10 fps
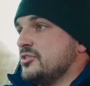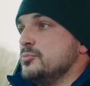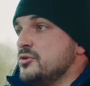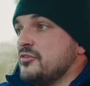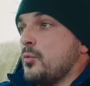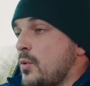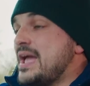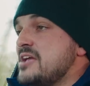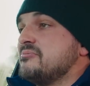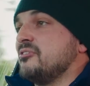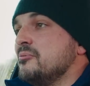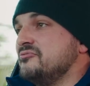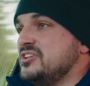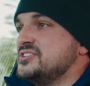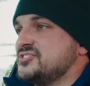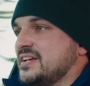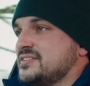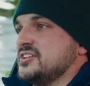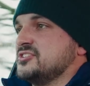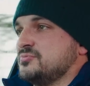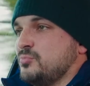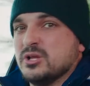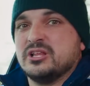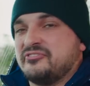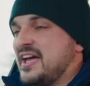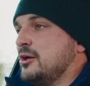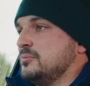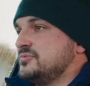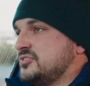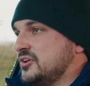the move away from V6s will have helped